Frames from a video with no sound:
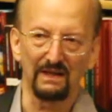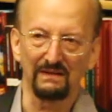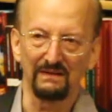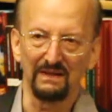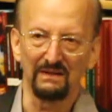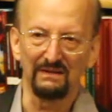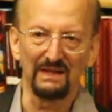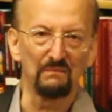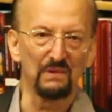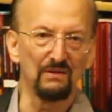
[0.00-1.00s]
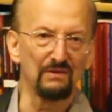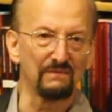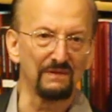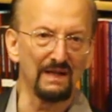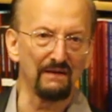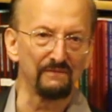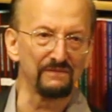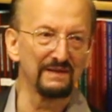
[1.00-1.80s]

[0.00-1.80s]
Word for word: like the Abode of Love